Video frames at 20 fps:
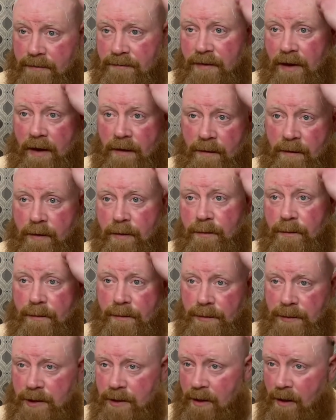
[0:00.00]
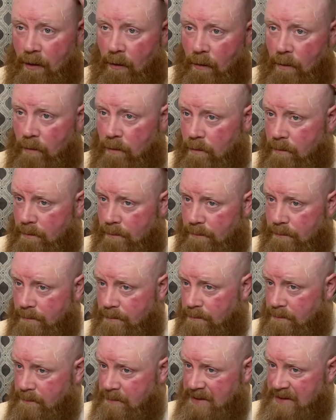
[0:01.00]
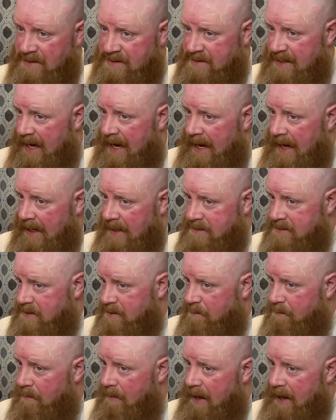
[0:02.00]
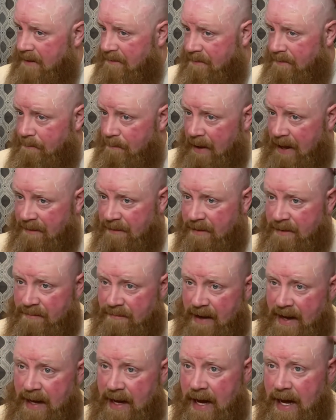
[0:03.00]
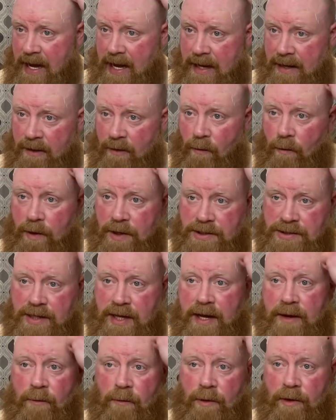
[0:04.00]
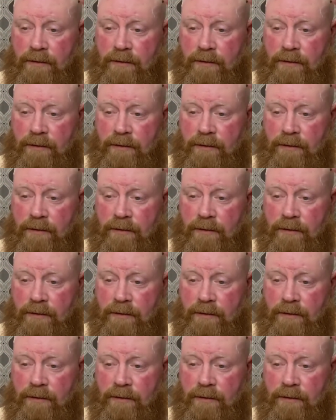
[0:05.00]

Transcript: other, you know, designs and methods I kind of wish they would have